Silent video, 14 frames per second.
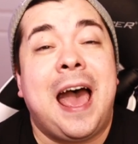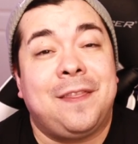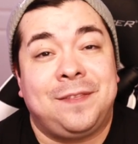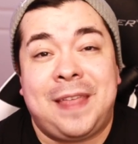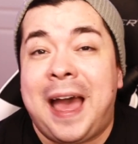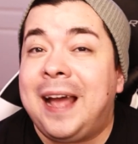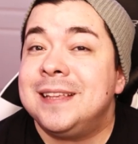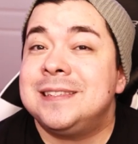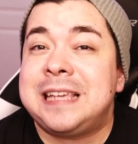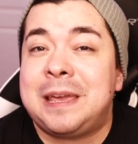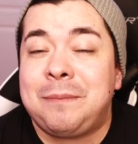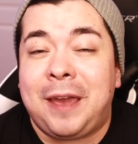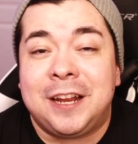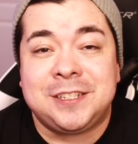at that
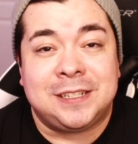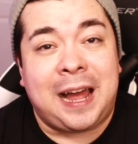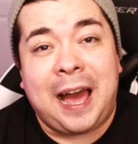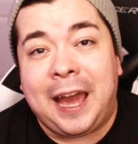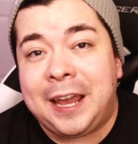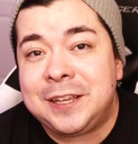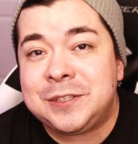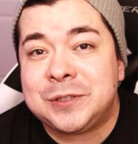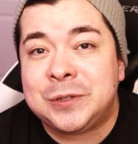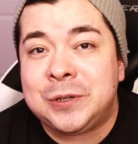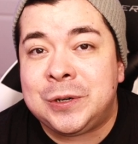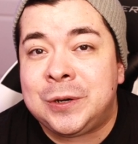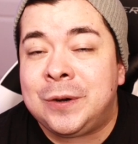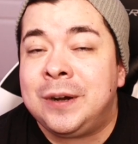same age in high
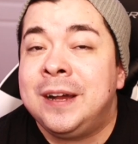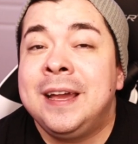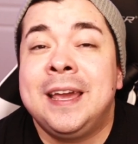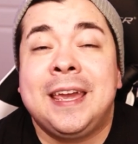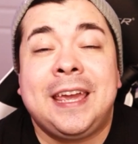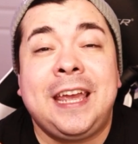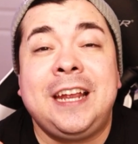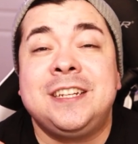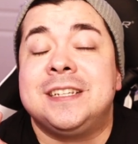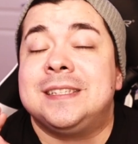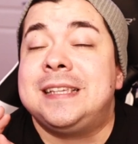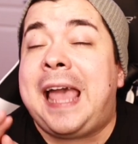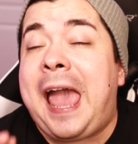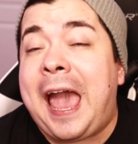school. He
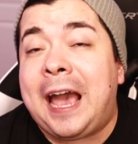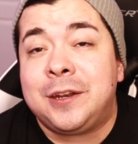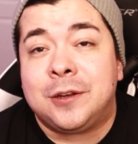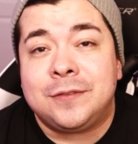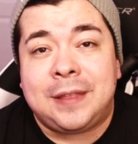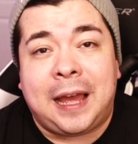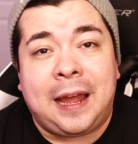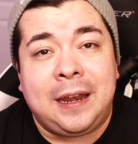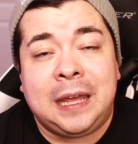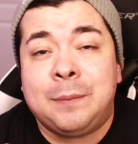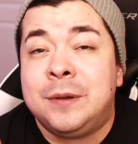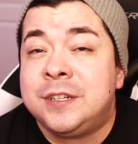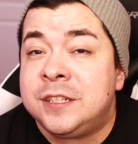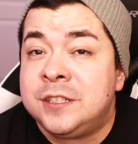just handled that
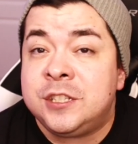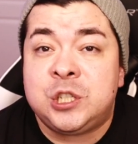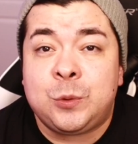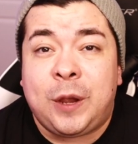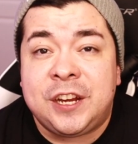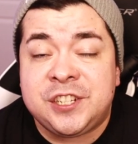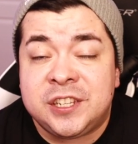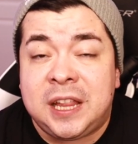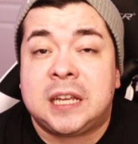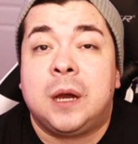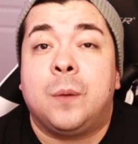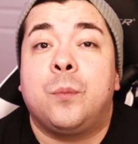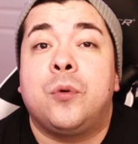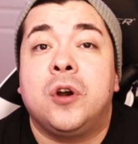Imogen situation
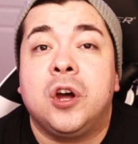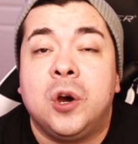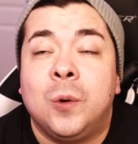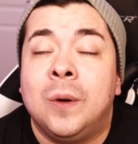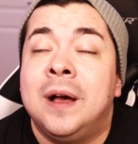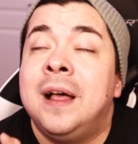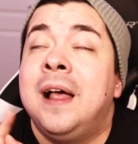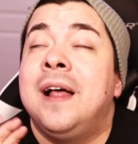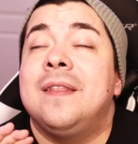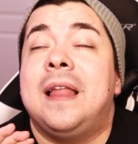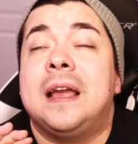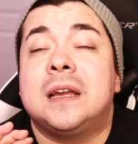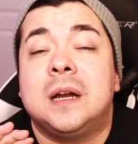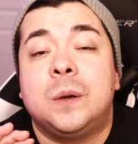like a pro.
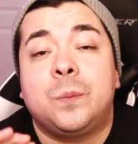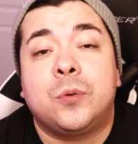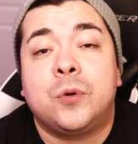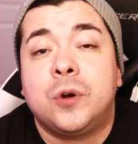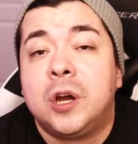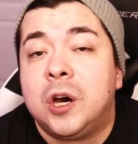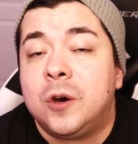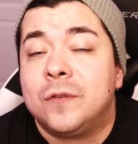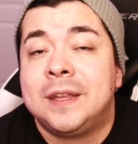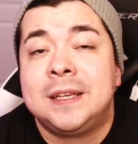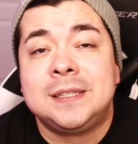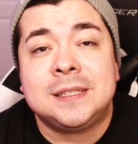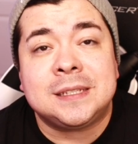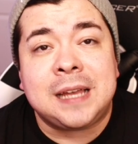Like a pro.
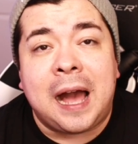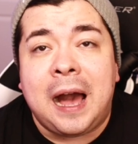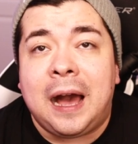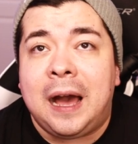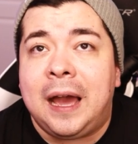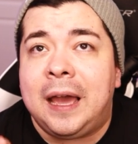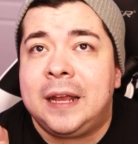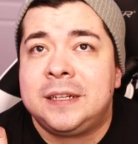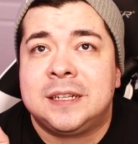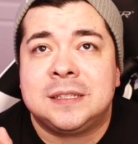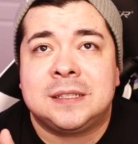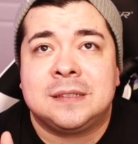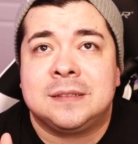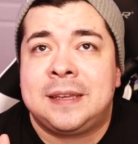This guy
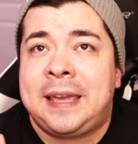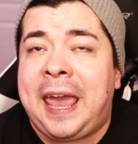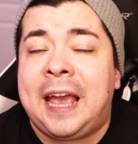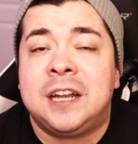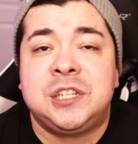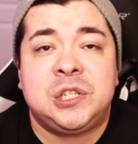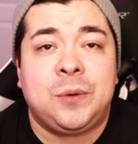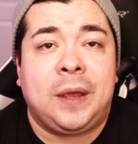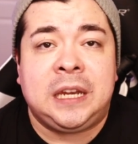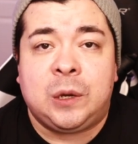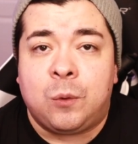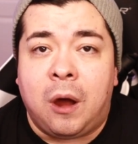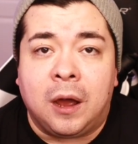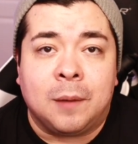just can't do
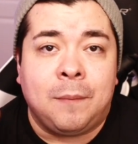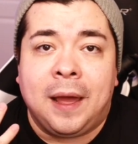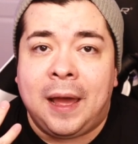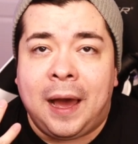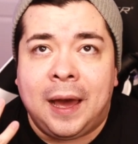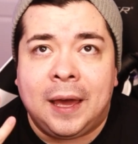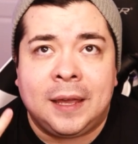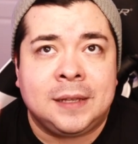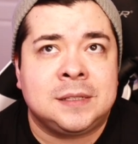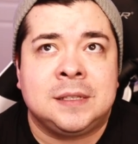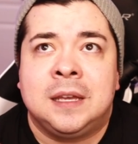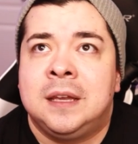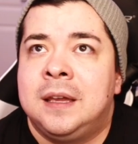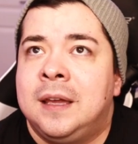any wrong in my
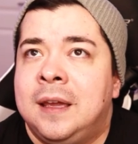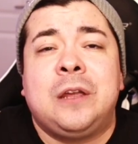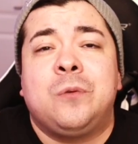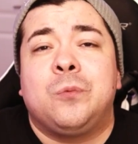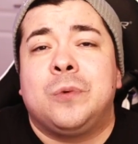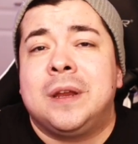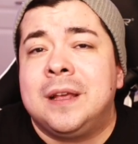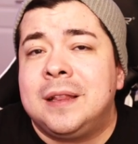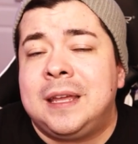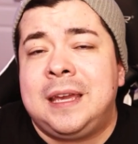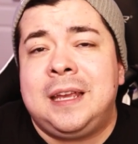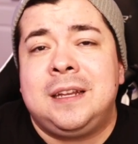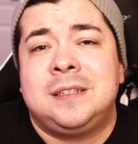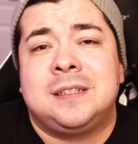eyes. He
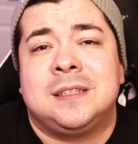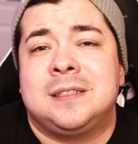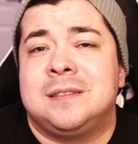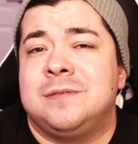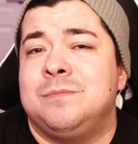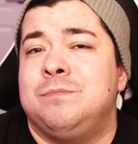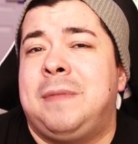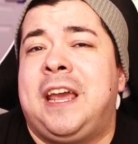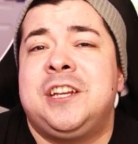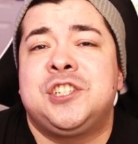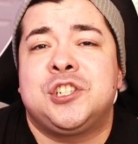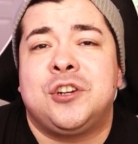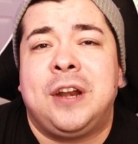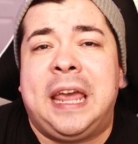really just
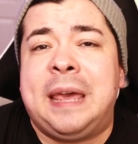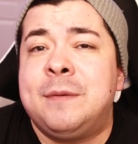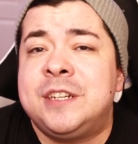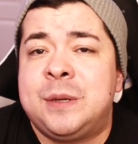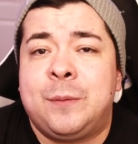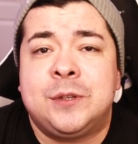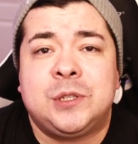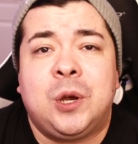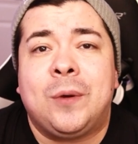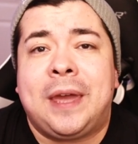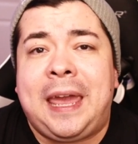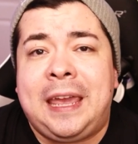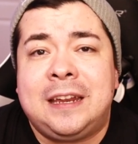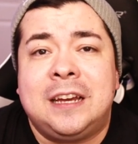made sure Imogen was
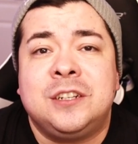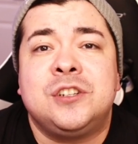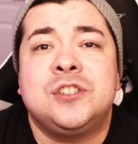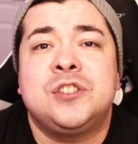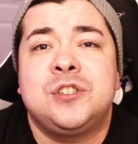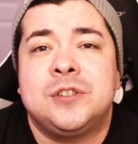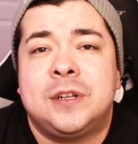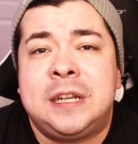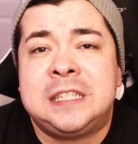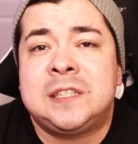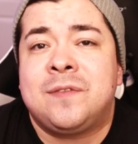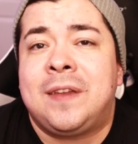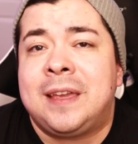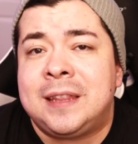okay and understood
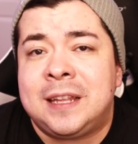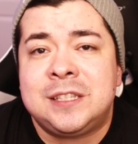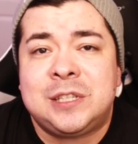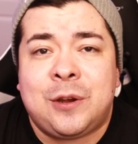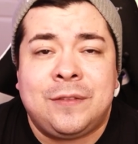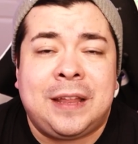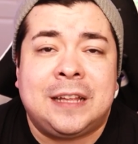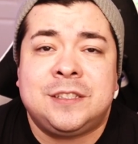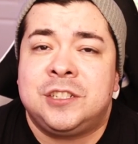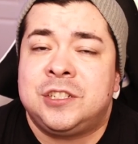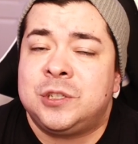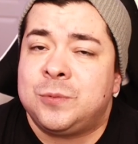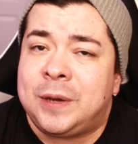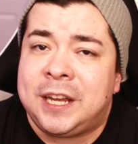his feelings during that
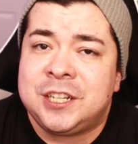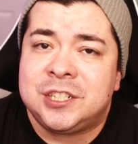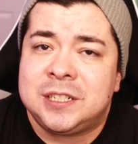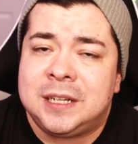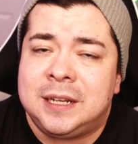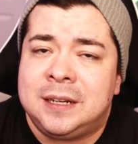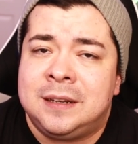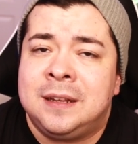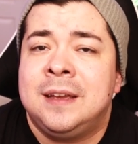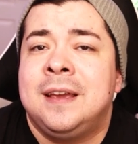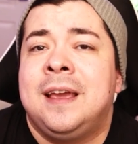situation.